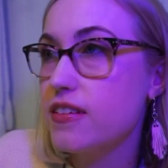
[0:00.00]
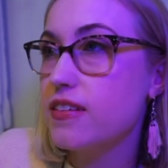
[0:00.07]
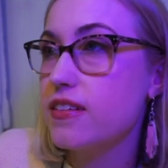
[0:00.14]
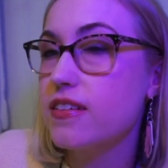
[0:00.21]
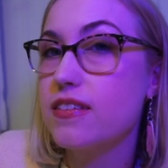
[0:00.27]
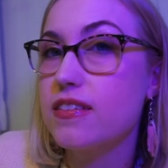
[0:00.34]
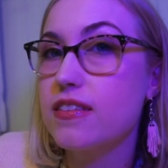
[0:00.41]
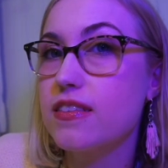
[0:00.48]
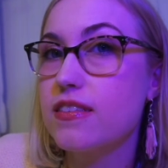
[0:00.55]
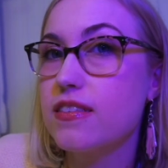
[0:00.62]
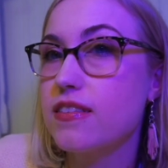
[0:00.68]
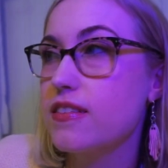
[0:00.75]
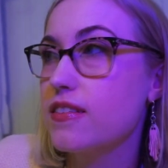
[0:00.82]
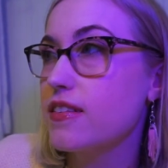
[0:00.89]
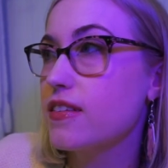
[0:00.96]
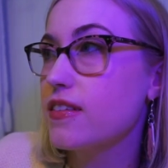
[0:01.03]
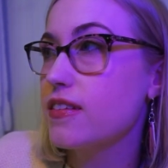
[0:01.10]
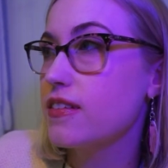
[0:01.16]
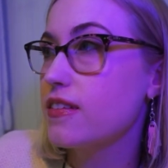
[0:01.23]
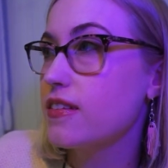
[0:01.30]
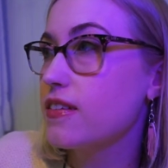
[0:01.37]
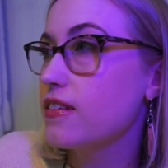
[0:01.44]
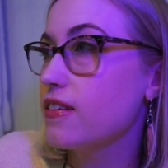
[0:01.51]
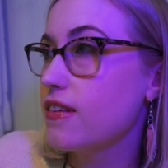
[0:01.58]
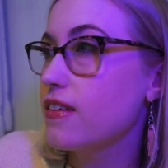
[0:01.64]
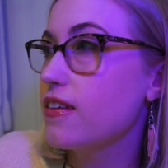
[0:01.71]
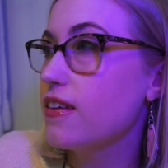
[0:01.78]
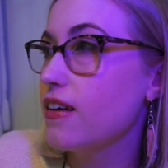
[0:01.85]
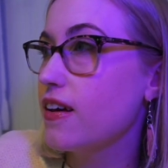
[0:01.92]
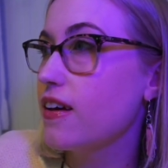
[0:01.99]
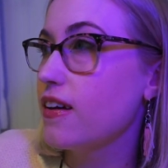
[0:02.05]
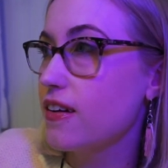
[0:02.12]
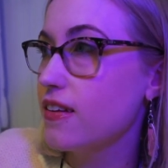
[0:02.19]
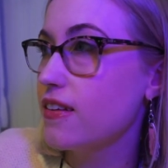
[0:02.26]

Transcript: to, like, re-show you. Yeah.